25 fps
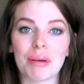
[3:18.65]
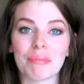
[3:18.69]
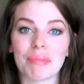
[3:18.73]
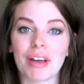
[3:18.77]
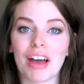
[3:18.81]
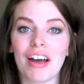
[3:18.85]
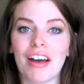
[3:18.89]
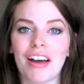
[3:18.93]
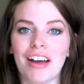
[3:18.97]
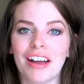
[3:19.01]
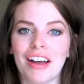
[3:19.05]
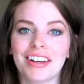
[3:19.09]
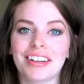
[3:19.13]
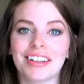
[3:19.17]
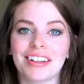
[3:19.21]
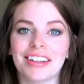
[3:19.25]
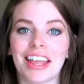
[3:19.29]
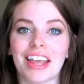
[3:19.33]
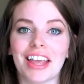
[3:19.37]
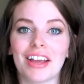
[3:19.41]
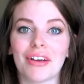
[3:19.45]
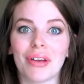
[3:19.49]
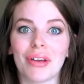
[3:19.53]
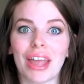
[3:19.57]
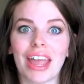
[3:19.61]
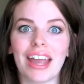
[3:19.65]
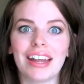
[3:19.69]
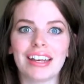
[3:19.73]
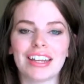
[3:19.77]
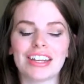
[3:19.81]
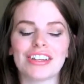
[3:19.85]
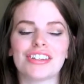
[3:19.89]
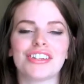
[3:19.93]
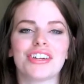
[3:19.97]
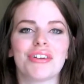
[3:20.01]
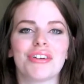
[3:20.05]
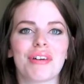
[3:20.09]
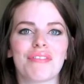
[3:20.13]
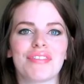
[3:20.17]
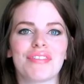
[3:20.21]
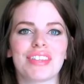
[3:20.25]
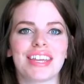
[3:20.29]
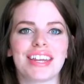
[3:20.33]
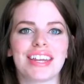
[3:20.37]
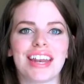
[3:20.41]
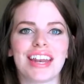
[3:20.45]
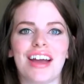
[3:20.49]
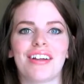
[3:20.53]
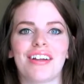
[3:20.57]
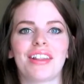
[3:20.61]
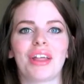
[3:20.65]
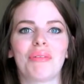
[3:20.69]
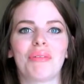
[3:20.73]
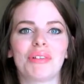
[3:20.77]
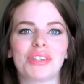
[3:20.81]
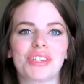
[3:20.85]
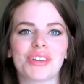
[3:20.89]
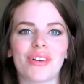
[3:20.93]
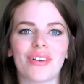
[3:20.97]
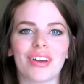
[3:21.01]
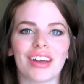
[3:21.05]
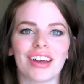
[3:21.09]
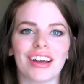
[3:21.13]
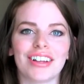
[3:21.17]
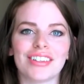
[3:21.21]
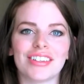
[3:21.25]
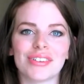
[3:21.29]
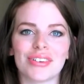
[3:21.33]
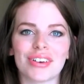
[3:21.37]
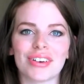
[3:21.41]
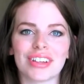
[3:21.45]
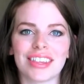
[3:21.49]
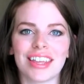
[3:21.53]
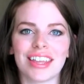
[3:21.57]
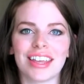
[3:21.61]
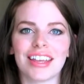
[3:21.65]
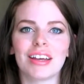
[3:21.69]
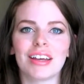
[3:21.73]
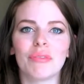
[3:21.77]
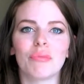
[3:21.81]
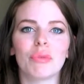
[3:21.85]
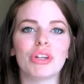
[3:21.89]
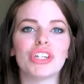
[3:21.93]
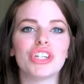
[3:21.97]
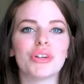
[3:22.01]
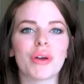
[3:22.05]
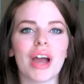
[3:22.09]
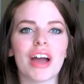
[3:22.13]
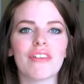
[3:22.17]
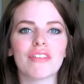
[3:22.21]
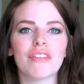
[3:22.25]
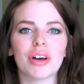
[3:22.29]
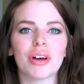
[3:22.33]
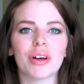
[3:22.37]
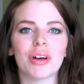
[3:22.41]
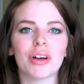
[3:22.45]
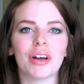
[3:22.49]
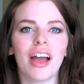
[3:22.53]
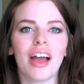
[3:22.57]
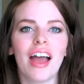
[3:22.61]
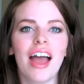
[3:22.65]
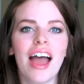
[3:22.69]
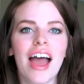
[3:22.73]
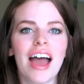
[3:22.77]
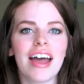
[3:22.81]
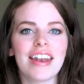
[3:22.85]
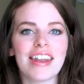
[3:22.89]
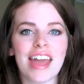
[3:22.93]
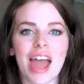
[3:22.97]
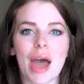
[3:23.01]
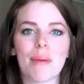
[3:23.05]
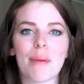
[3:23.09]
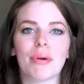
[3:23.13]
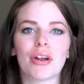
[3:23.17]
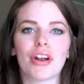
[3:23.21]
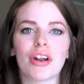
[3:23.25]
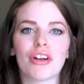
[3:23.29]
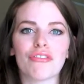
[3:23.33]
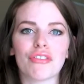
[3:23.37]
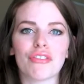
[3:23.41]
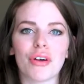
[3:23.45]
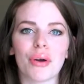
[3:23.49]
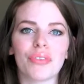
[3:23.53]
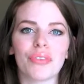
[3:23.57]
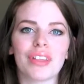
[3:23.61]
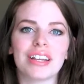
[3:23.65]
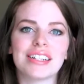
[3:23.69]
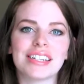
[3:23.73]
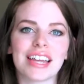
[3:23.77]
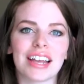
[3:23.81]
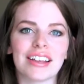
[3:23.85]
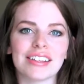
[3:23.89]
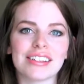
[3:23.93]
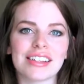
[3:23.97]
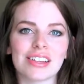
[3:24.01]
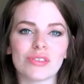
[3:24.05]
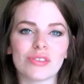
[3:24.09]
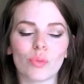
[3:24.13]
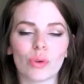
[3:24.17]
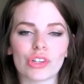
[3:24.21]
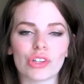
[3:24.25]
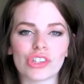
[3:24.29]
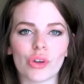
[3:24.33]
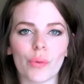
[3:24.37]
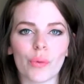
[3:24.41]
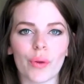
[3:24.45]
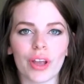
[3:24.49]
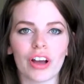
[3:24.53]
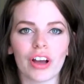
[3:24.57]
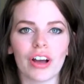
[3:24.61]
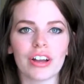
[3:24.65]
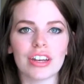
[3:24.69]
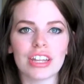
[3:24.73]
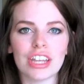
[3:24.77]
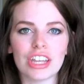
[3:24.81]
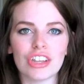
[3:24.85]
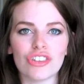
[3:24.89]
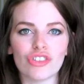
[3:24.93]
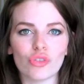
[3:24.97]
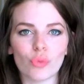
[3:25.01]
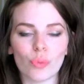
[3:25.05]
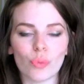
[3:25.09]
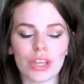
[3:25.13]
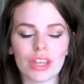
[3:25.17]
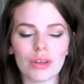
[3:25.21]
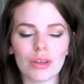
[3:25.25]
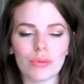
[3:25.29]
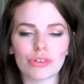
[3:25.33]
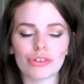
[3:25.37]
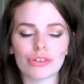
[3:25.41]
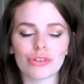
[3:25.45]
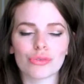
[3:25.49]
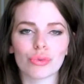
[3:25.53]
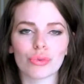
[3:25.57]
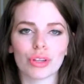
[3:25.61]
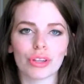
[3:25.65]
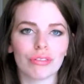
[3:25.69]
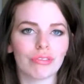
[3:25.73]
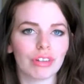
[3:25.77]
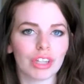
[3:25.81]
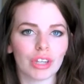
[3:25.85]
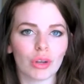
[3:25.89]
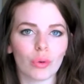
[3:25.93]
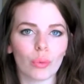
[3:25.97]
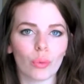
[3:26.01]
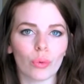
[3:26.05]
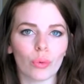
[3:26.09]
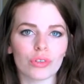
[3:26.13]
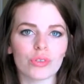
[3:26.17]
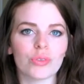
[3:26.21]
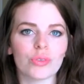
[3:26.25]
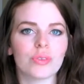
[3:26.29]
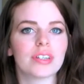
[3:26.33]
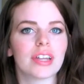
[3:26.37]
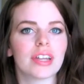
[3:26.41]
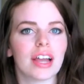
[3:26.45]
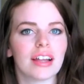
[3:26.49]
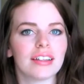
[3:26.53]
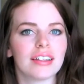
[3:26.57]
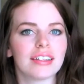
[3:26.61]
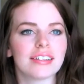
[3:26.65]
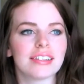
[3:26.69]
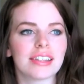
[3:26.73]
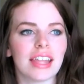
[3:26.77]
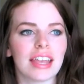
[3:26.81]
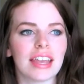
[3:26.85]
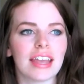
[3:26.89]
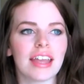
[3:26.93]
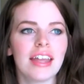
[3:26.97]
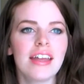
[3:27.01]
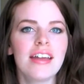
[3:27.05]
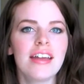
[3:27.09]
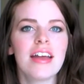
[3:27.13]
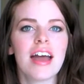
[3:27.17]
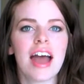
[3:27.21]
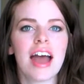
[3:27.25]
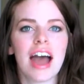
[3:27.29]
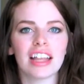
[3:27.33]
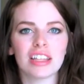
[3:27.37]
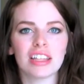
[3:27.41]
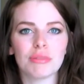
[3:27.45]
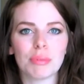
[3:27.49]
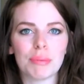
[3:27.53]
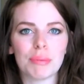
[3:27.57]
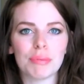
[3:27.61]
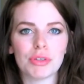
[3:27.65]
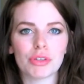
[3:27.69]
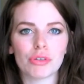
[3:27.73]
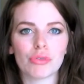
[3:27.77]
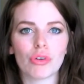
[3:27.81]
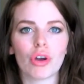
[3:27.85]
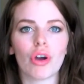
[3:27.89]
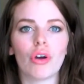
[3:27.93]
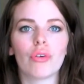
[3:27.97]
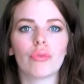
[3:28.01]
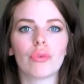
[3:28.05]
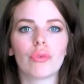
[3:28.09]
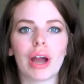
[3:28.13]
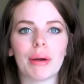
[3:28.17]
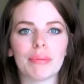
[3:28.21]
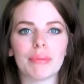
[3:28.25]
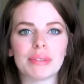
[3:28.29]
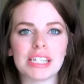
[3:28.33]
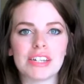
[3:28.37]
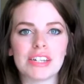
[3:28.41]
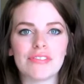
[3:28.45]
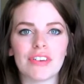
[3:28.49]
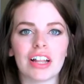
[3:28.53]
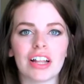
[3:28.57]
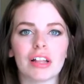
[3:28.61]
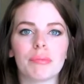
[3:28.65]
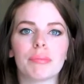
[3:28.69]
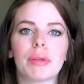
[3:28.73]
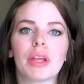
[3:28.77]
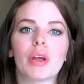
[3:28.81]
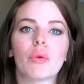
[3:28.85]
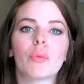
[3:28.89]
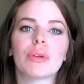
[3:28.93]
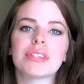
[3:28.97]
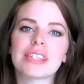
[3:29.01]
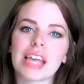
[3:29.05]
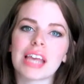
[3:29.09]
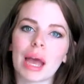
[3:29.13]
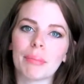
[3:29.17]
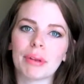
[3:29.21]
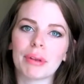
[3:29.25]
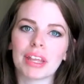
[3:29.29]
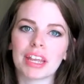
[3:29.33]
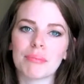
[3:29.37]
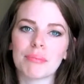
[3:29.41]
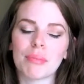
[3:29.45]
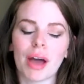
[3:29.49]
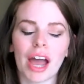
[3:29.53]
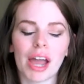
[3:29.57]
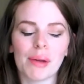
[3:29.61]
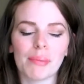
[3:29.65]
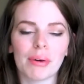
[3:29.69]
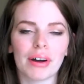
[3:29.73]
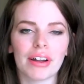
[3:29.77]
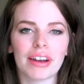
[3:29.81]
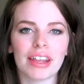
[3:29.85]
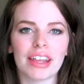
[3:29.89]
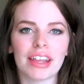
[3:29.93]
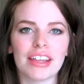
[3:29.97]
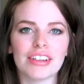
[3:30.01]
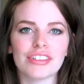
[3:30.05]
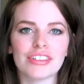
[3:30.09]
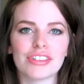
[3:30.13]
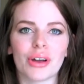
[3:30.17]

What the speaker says: I'm kind of like, okay, I need to know everything now, like what's going on, sort of thing. And we do have an app on our phone that tells us what's going on each week, which is really cool. So to tell us like how the baby's grown, how it's developing, what's happening in my body.